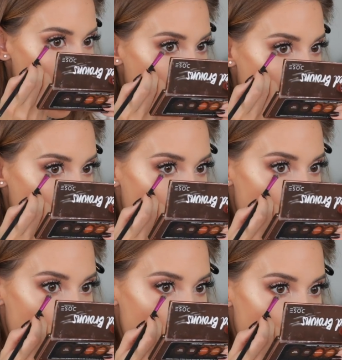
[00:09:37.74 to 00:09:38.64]

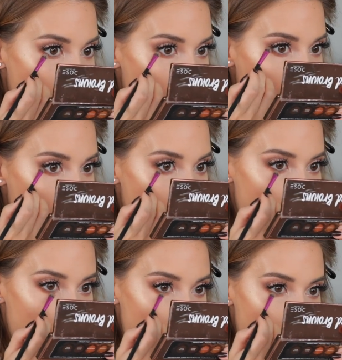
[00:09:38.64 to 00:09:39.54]

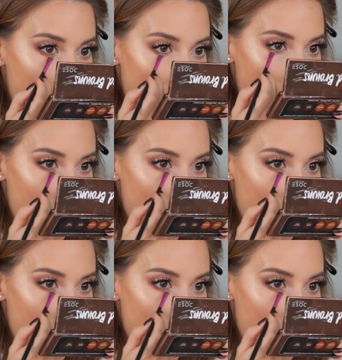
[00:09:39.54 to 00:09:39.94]
[no speech]